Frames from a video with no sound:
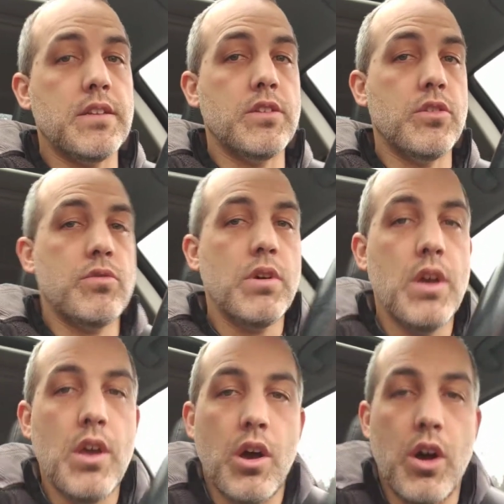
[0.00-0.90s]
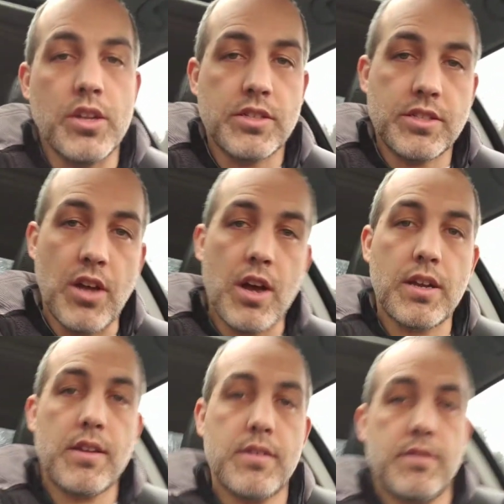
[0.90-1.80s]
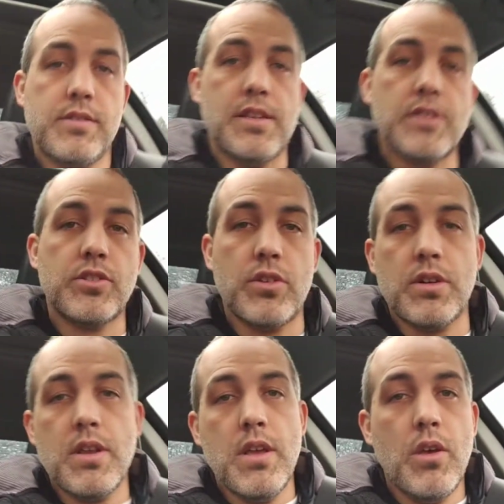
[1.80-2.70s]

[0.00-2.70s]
to do on a stock sensor